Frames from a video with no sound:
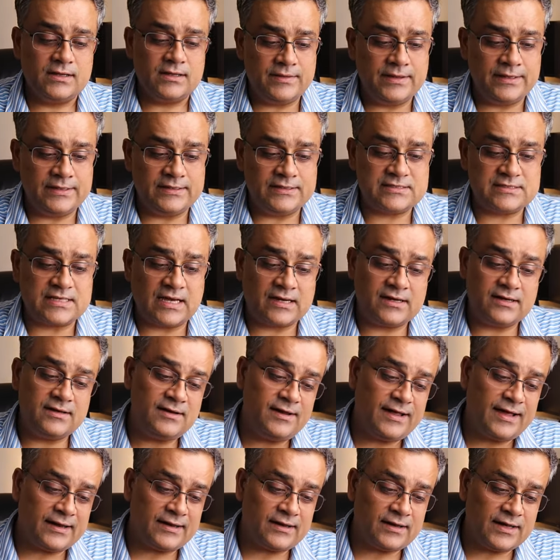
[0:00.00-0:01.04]
It is
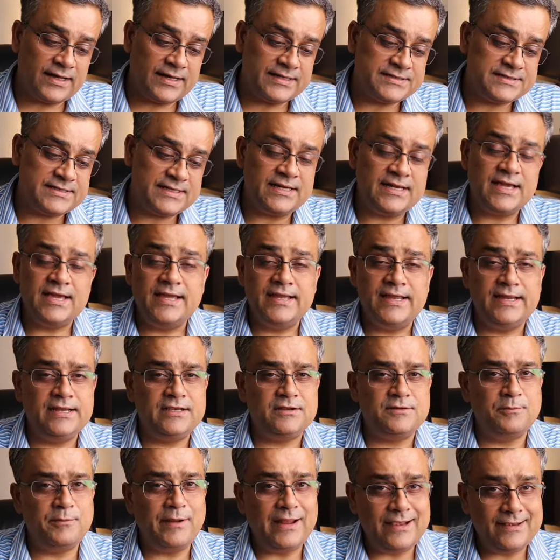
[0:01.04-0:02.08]
currently analyzing.
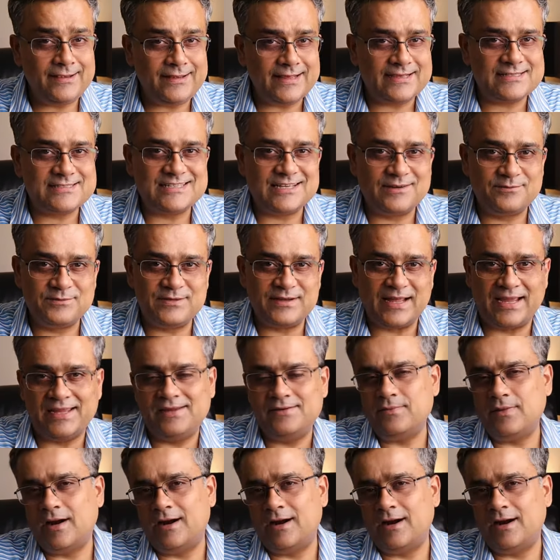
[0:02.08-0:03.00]
It may take some time.